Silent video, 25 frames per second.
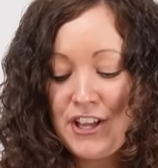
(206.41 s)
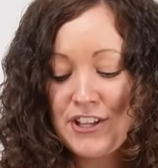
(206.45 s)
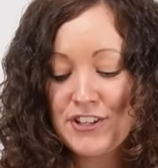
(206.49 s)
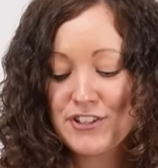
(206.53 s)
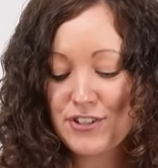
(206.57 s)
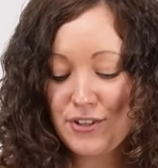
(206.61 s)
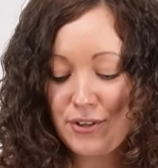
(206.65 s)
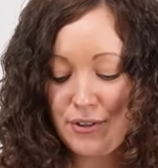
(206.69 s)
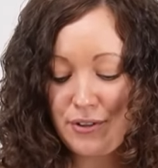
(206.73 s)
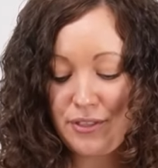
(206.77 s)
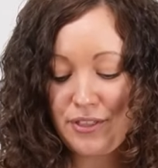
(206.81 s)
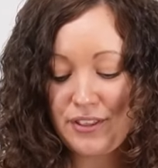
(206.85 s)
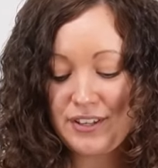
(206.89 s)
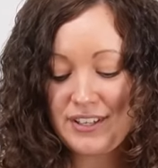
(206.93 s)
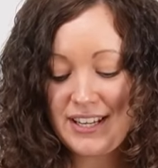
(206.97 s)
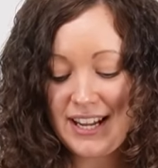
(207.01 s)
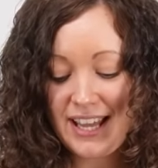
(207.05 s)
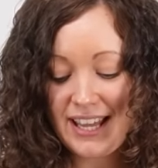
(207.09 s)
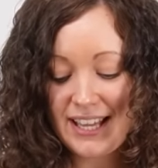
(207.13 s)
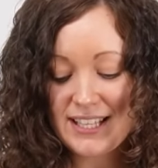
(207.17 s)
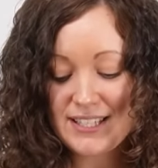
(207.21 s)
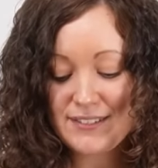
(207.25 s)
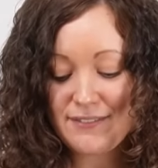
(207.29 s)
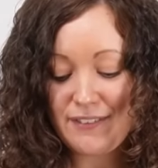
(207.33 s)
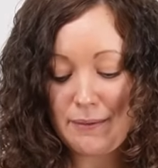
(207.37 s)
So the
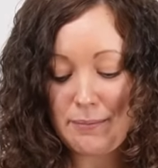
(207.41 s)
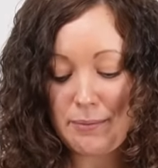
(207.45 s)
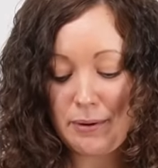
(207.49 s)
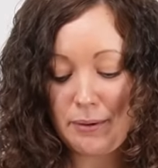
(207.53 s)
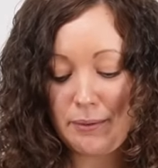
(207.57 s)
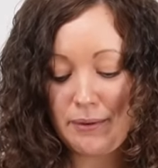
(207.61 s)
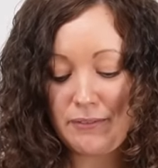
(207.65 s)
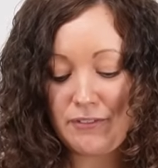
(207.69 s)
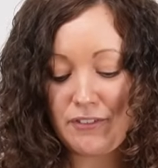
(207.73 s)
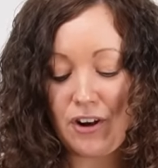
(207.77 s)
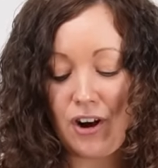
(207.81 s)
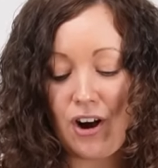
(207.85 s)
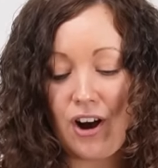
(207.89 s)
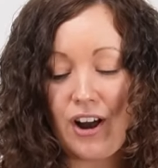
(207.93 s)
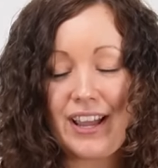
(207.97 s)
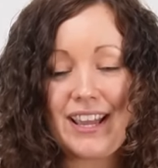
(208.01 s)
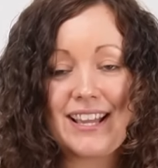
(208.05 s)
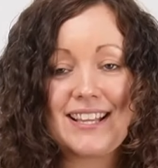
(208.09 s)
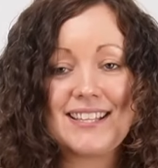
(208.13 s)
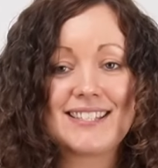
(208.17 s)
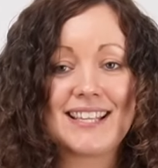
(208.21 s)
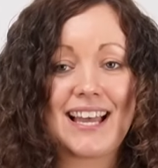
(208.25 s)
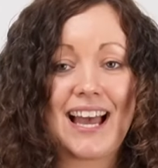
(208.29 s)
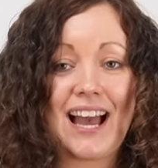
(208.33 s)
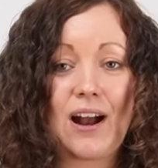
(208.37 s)
next fabric we've got
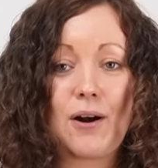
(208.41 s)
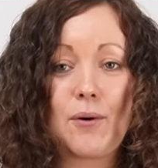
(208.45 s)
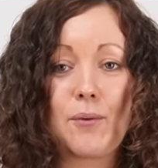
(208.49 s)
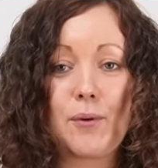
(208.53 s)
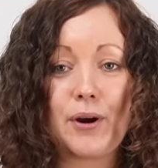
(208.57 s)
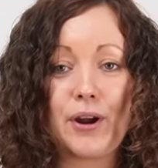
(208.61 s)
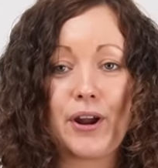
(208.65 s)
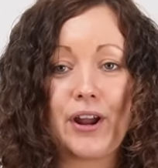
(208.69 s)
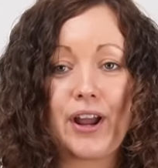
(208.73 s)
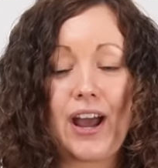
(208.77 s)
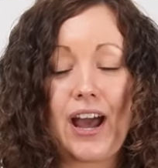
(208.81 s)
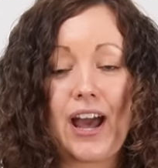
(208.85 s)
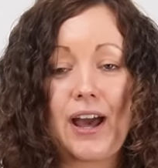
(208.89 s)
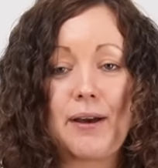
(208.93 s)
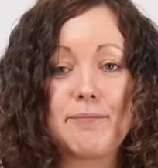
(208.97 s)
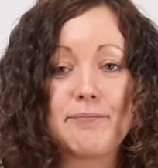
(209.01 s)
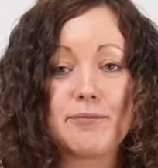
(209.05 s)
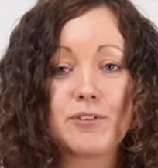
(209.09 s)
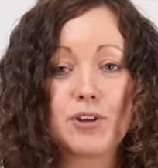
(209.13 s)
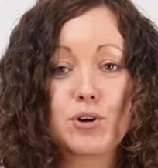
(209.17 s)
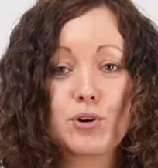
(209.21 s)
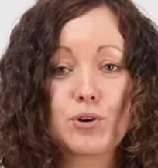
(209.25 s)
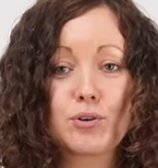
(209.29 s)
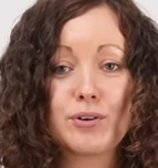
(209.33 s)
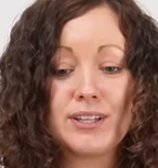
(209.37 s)
is our
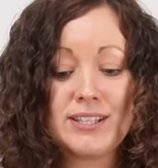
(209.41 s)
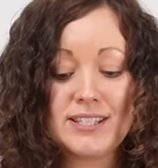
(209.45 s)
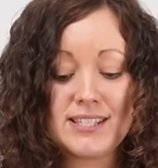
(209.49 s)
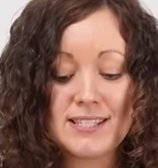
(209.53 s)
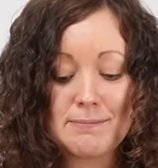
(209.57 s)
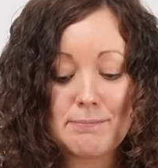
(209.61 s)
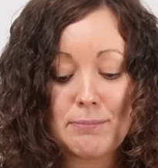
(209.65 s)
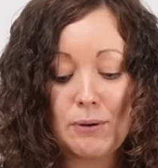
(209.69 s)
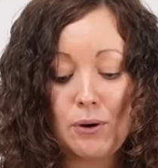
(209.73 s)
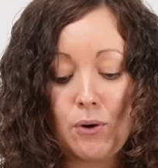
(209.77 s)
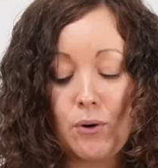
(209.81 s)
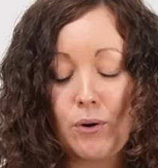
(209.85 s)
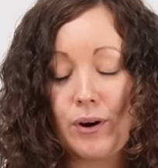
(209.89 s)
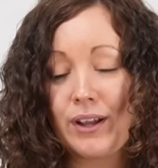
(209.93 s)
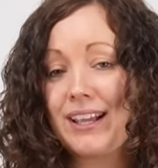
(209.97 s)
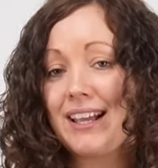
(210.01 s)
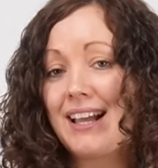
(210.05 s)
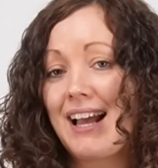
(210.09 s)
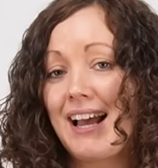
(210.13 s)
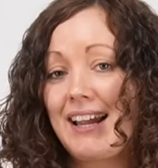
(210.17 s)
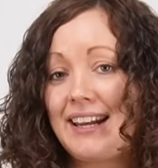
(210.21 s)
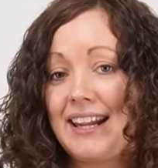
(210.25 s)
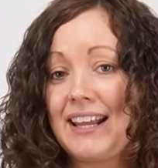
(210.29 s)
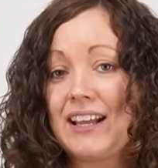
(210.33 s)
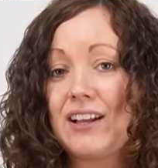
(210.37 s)
um, crisp
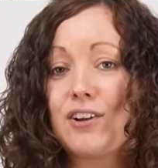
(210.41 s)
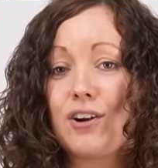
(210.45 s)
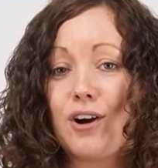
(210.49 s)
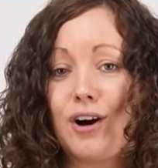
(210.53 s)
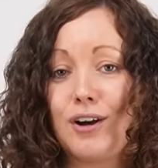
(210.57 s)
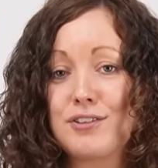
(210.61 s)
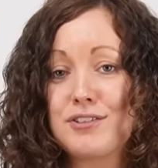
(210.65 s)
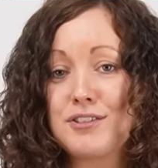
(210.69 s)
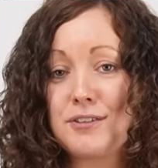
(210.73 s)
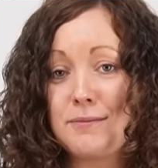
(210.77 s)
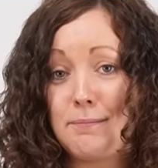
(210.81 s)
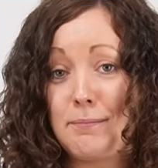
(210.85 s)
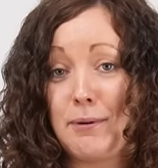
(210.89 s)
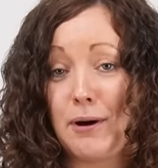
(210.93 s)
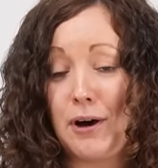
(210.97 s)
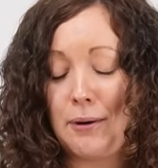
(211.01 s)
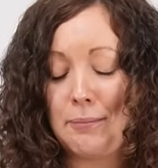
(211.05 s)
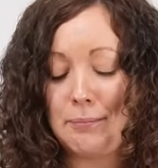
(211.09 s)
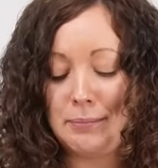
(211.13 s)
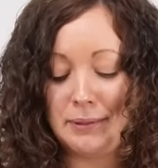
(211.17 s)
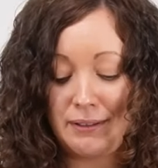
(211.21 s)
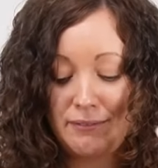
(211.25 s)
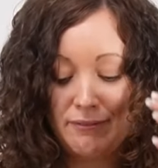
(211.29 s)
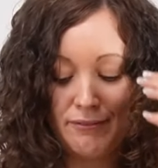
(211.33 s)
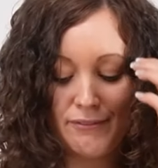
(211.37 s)
organic cotton
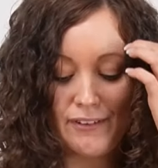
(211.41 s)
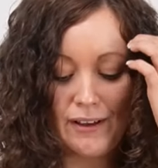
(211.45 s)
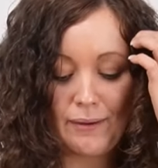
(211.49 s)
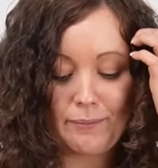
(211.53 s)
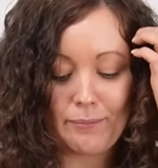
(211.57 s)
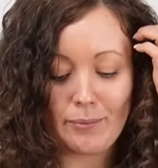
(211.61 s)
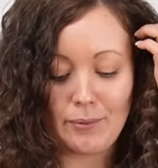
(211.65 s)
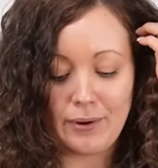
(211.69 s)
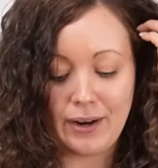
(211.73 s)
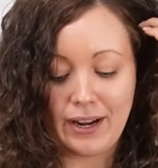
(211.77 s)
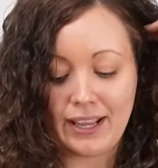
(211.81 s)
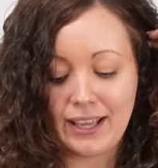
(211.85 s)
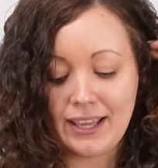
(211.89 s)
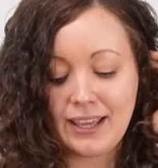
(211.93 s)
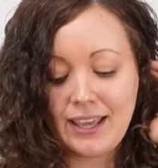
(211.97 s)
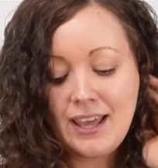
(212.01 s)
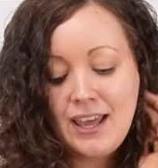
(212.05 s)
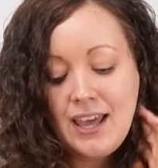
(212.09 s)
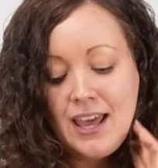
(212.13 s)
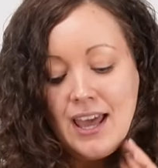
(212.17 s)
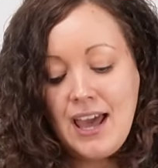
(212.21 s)
poplin fabric.